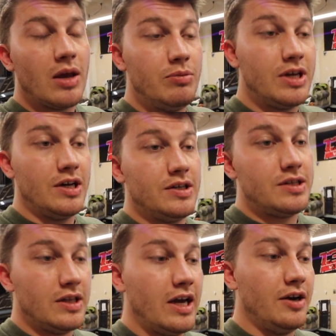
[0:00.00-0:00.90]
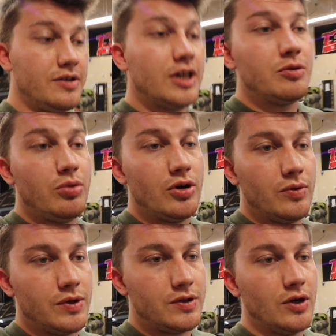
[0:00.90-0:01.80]
because that intersection point
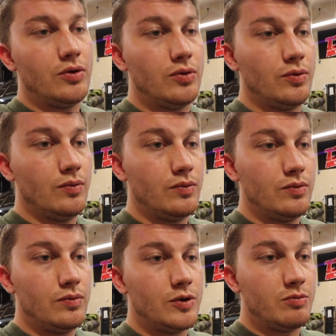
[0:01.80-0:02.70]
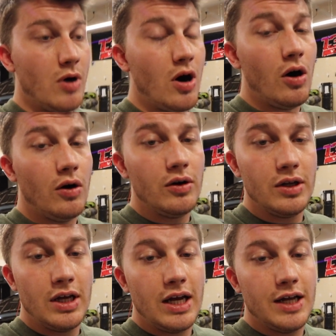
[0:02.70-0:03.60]
was so small
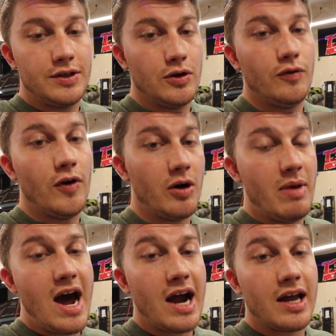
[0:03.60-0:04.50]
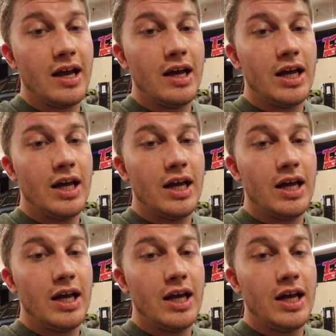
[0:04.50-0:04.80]
and so far back,